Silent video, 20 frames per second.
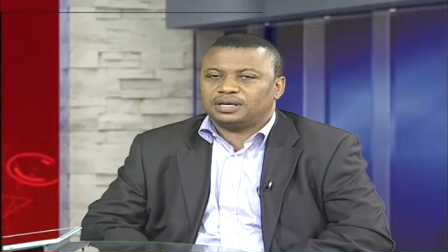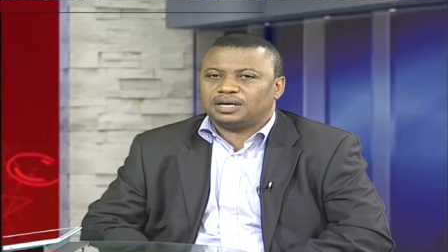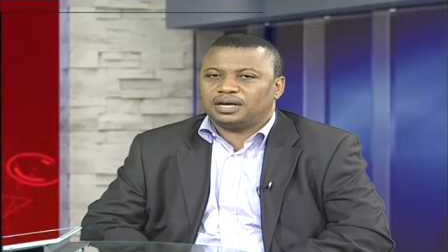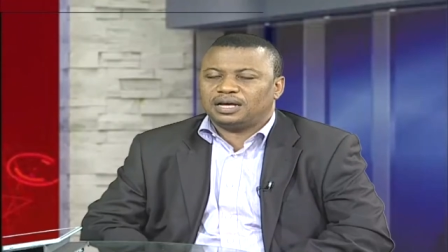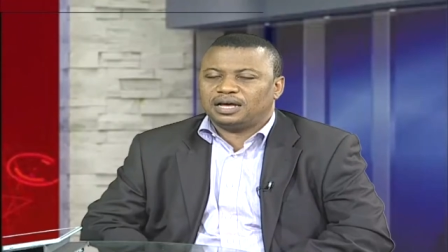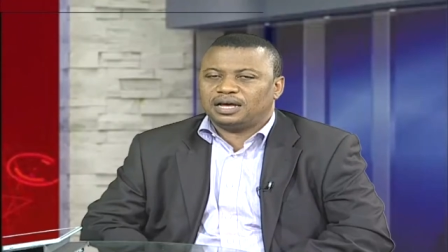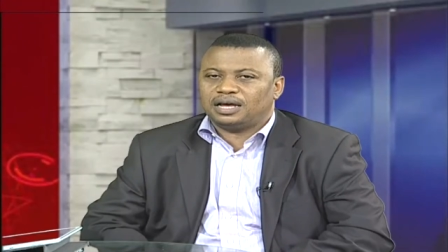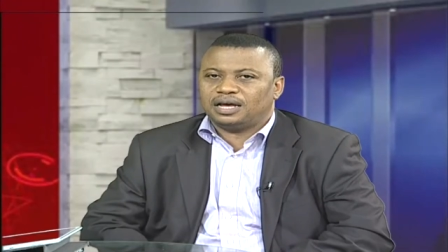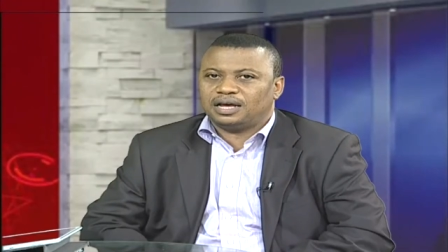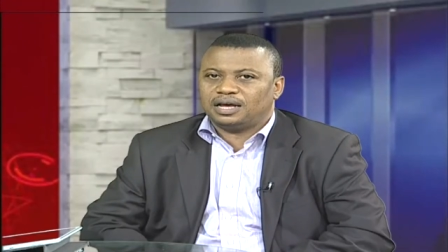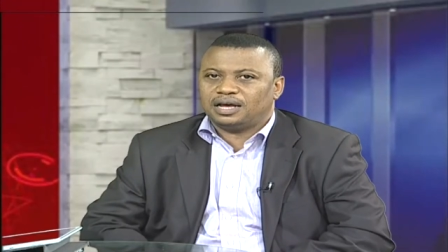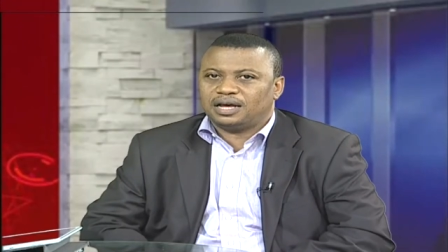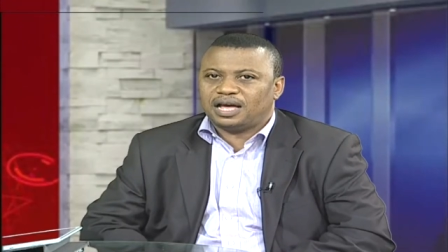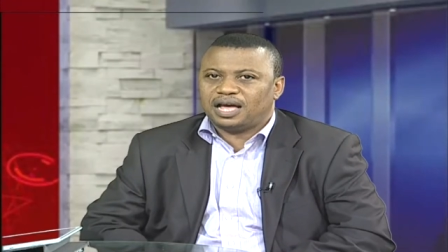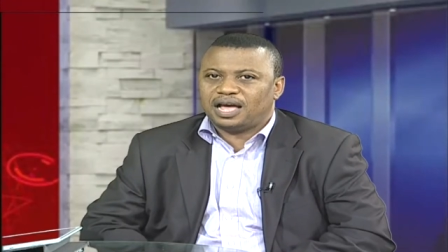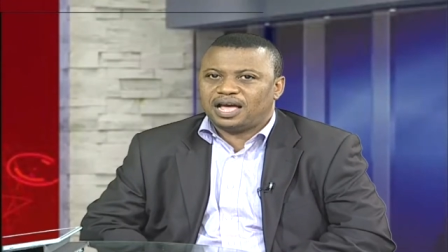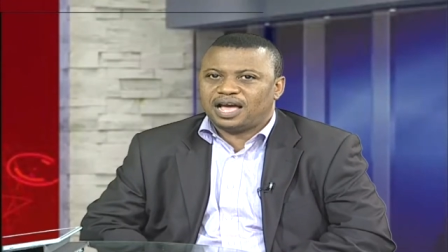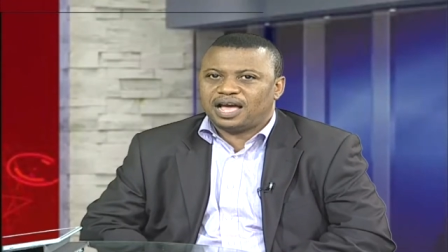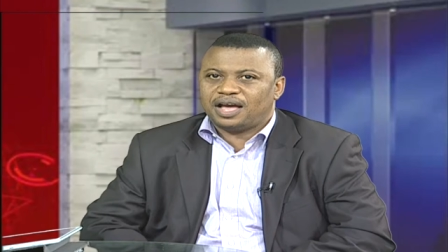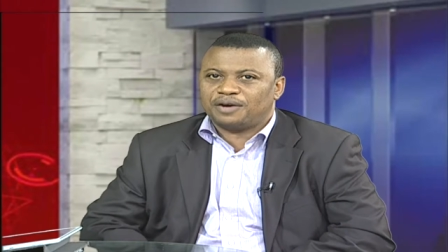uh,
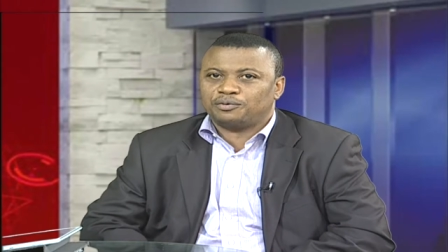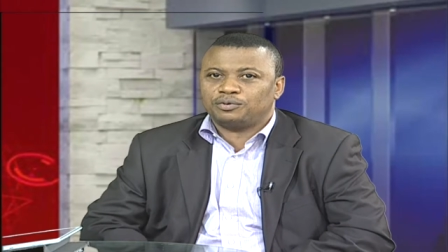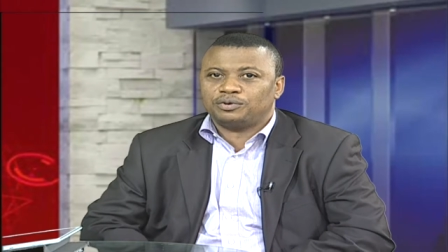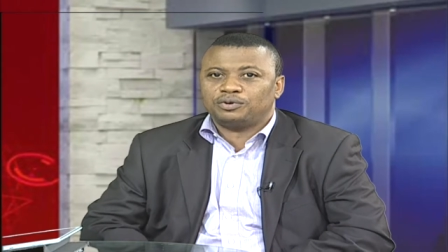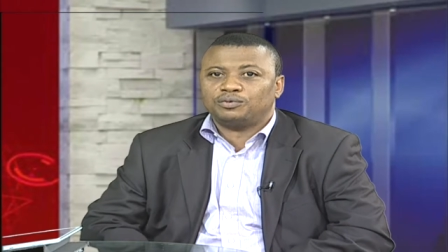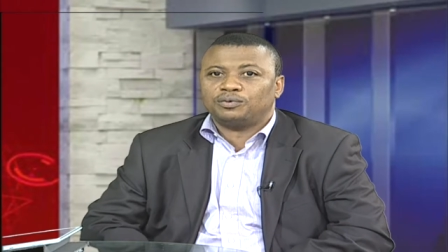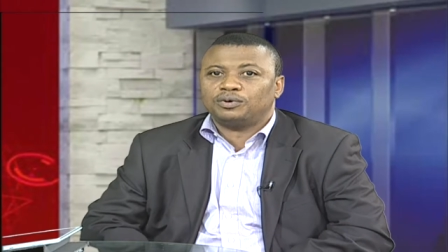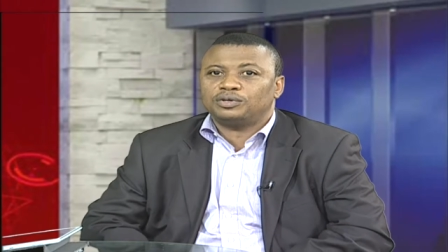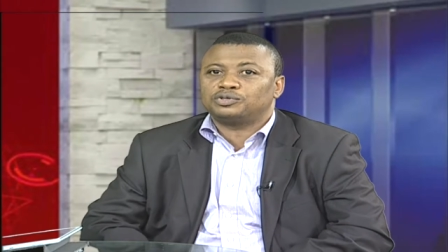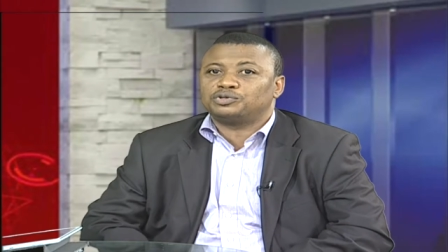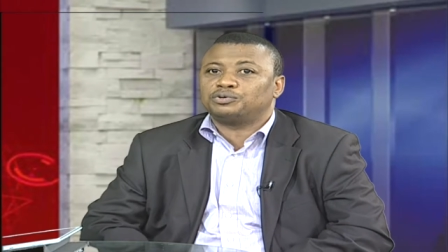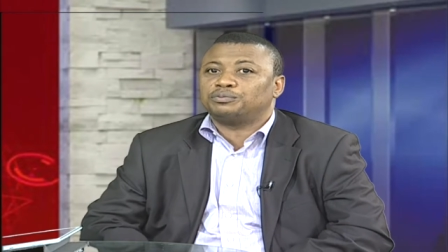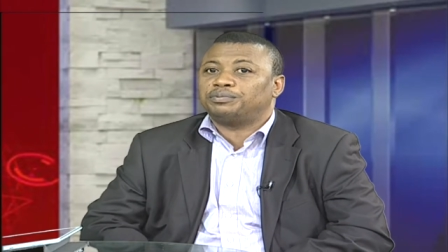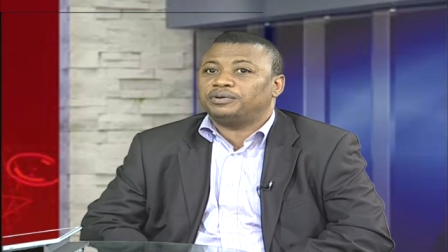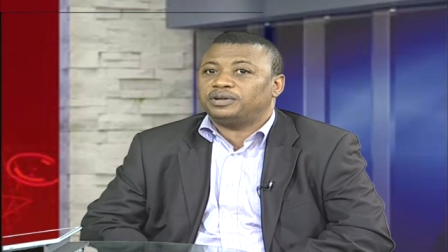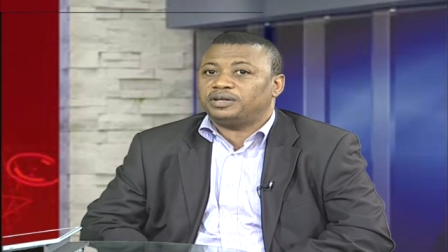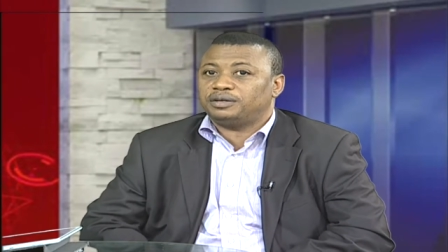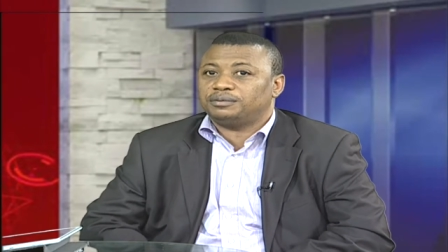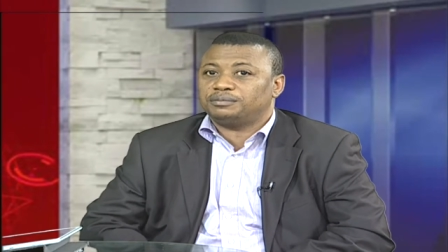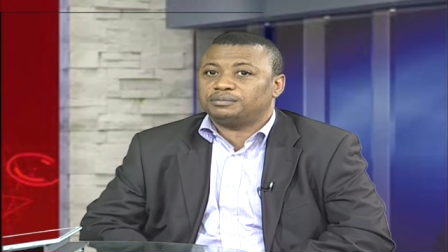I, I, wouldn't want to
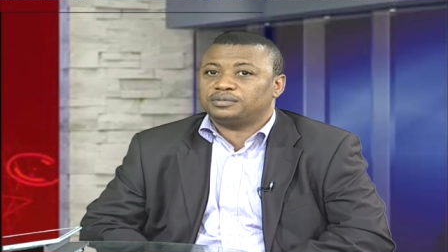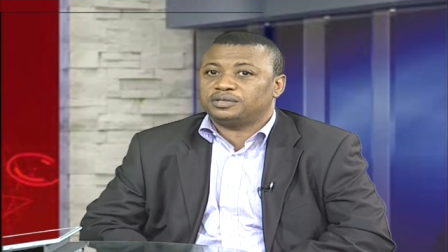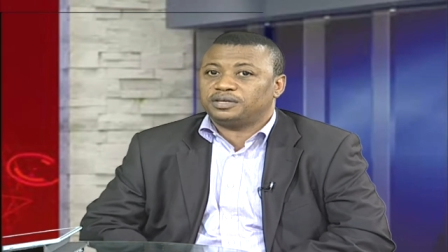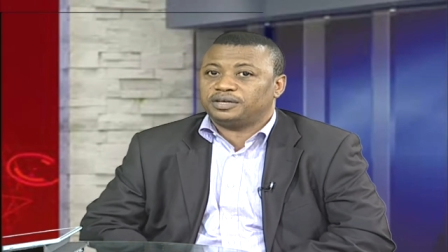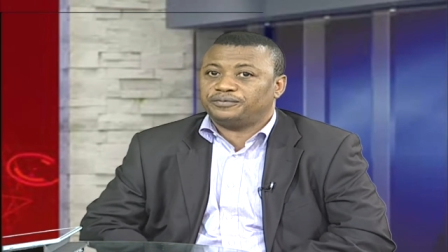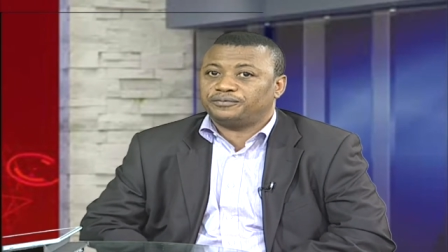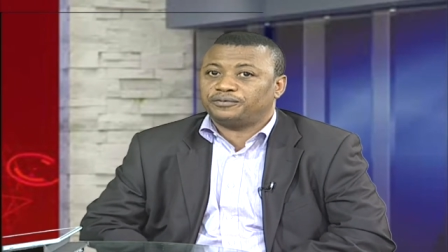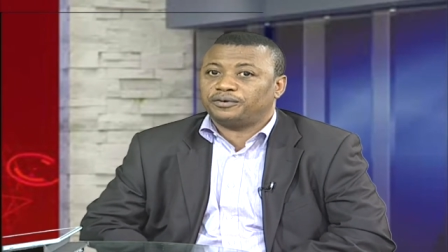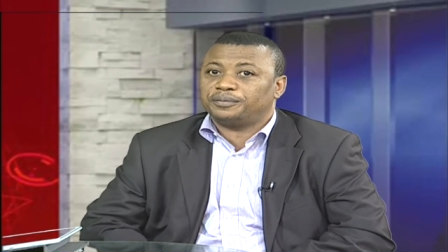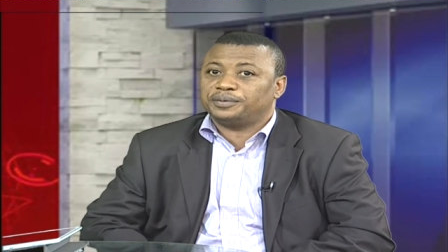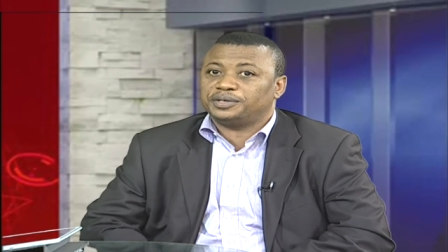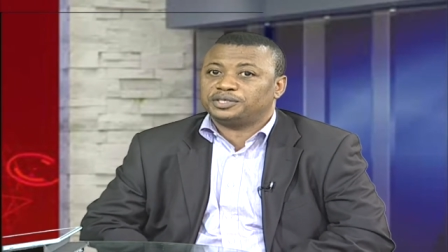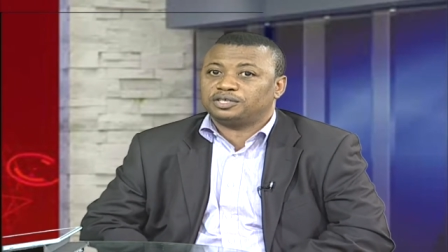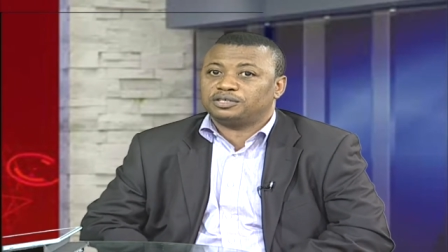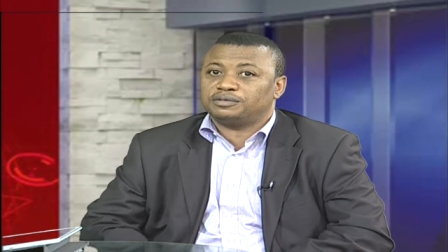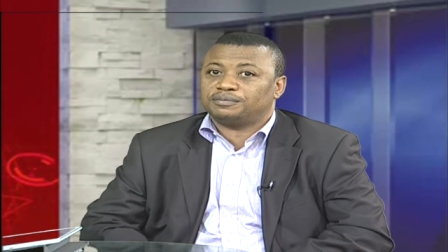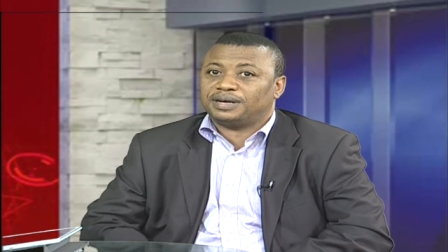blame the information